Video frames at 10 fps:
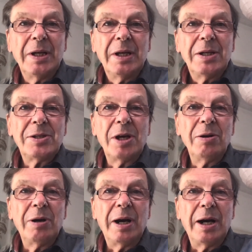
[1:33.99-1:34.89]

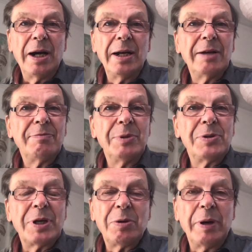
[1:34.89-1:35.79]
So I love
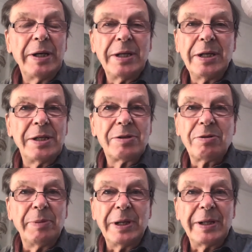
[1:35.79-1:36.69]
music quite
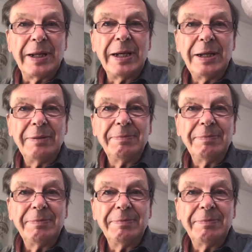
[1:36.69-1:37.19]
indiscriminately,